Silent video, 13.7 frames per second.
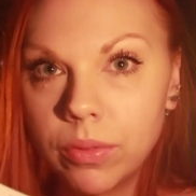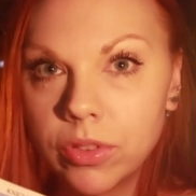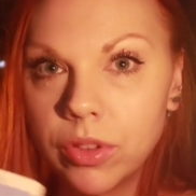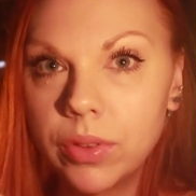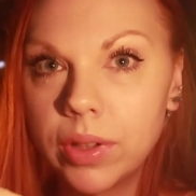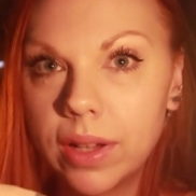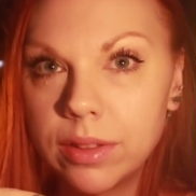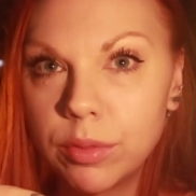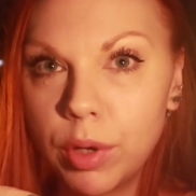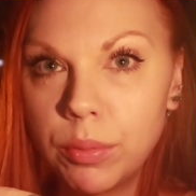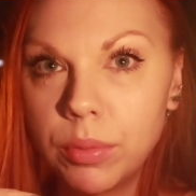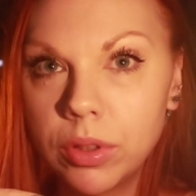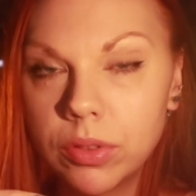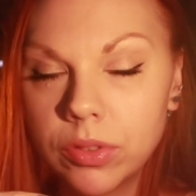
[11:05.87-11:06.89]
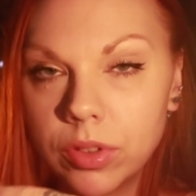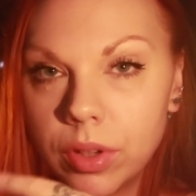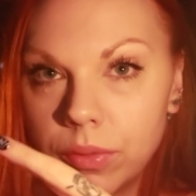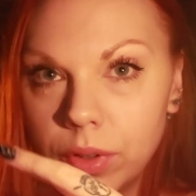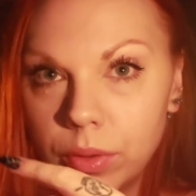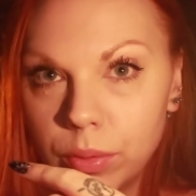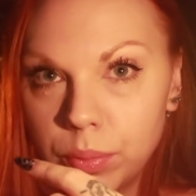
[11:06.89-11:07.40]
For some of you guys, there might be
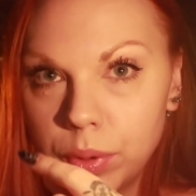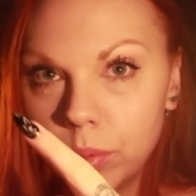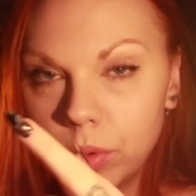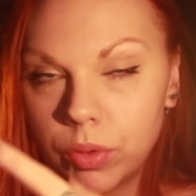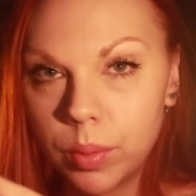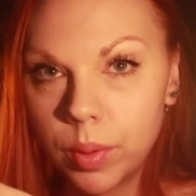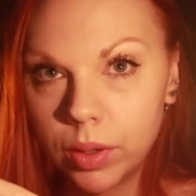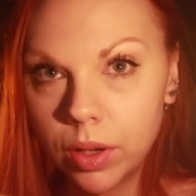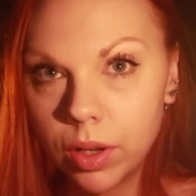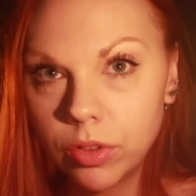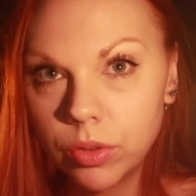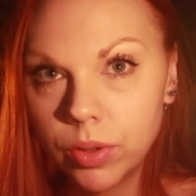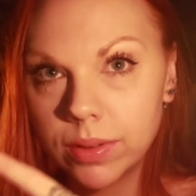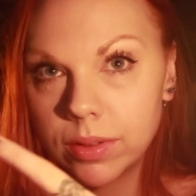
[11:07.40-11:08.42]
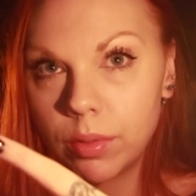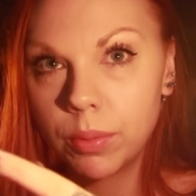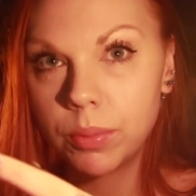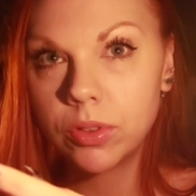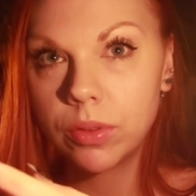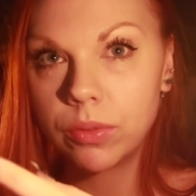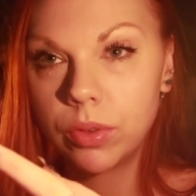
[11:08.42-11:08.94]
something with people from other countries. There might
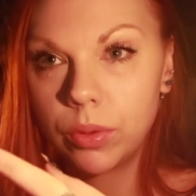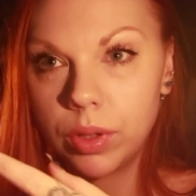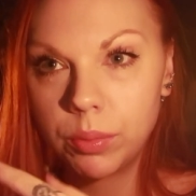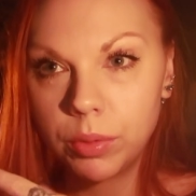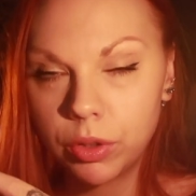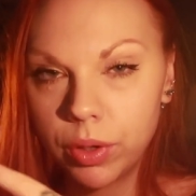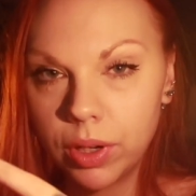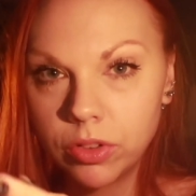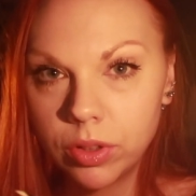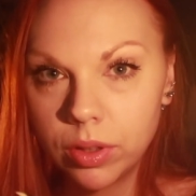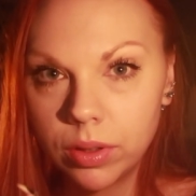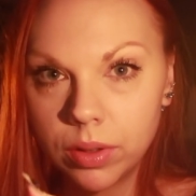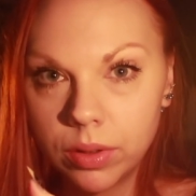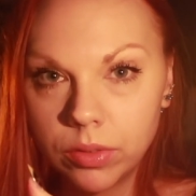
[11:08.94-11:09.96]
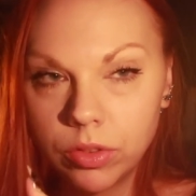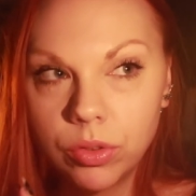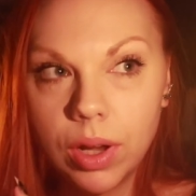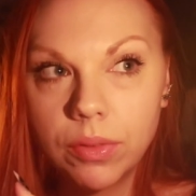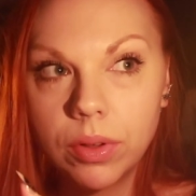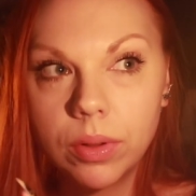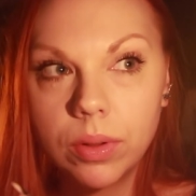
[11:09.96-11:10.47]
be something with immigration or
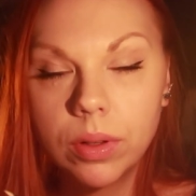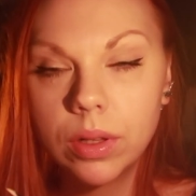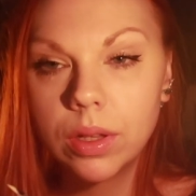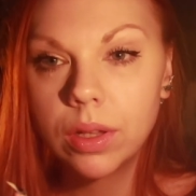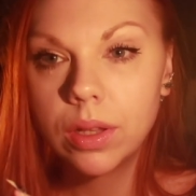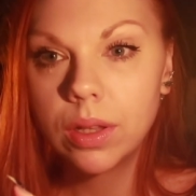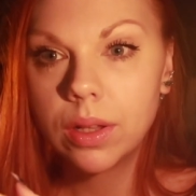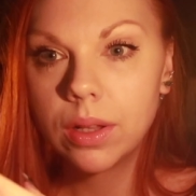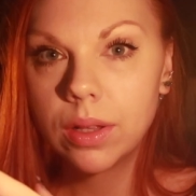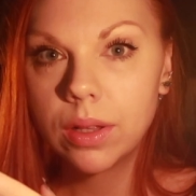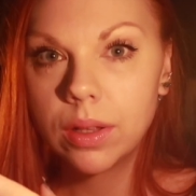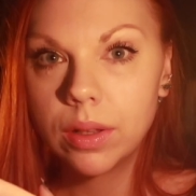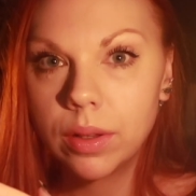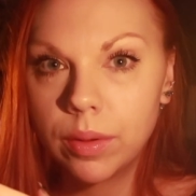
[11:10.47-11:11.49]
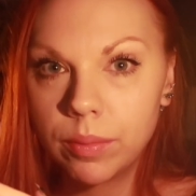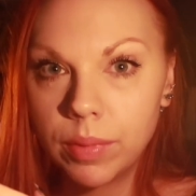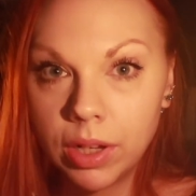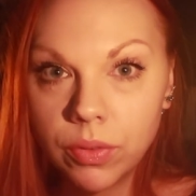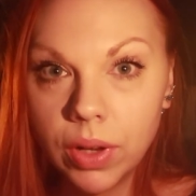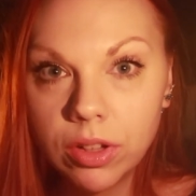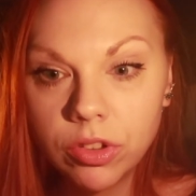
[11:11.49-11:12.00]
travel. Um,
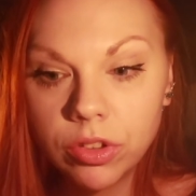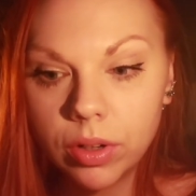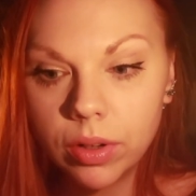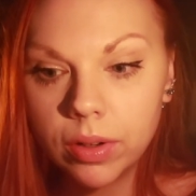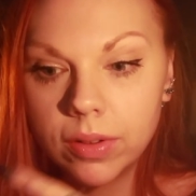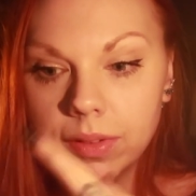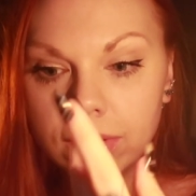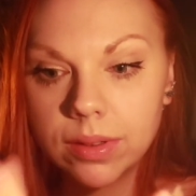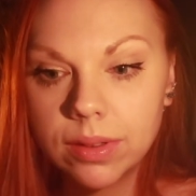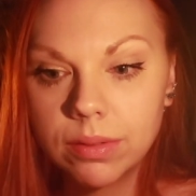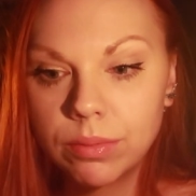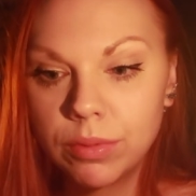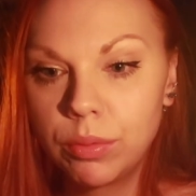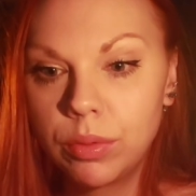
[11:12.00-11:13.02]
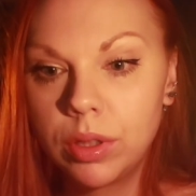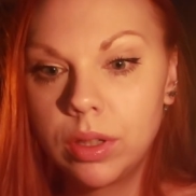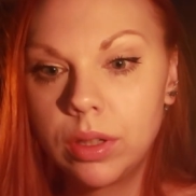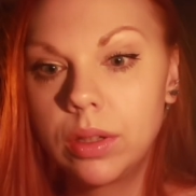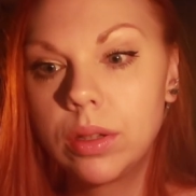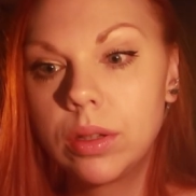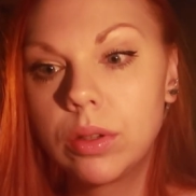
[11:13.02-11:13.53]
adventures.
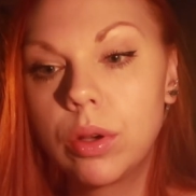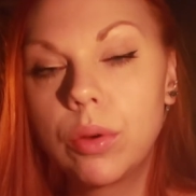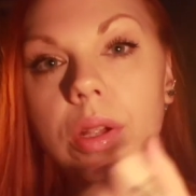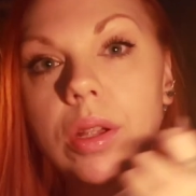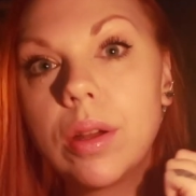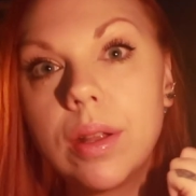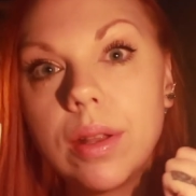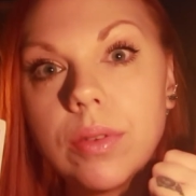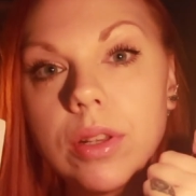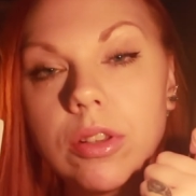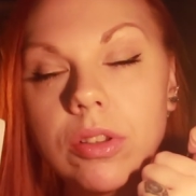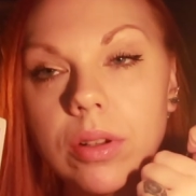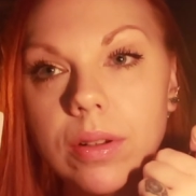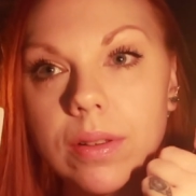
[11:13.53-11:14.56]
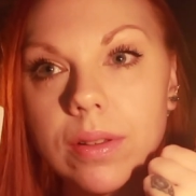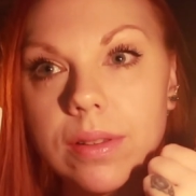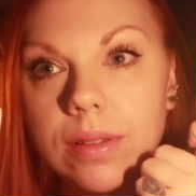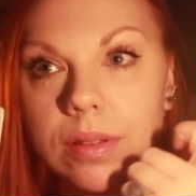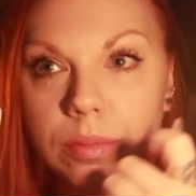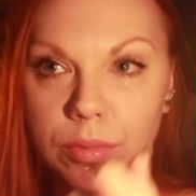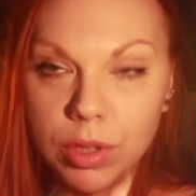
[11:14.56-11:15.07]
Maybe going on
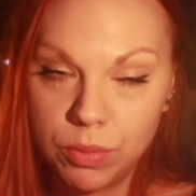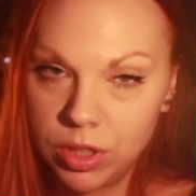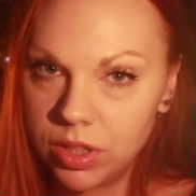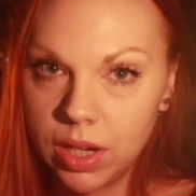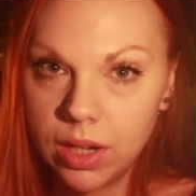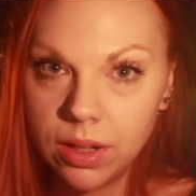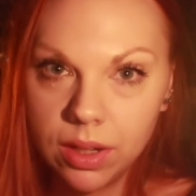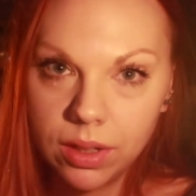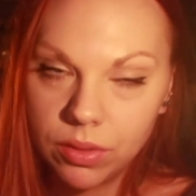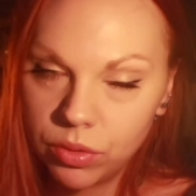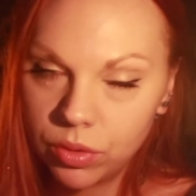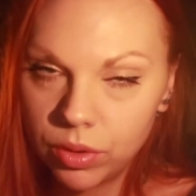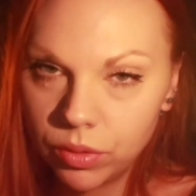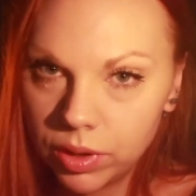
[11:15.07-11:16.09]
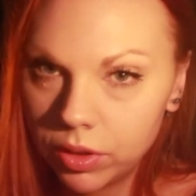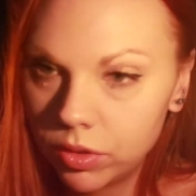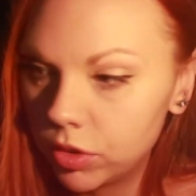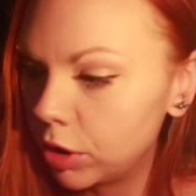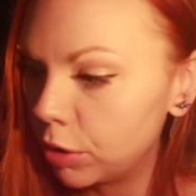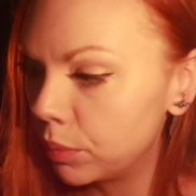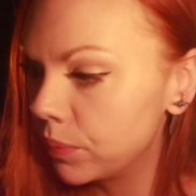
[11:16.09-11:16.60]
adventures. Maybe dating if you're in a
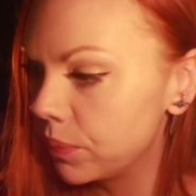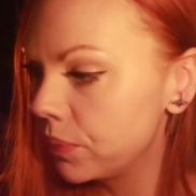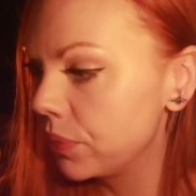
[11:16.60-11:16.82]
relationship.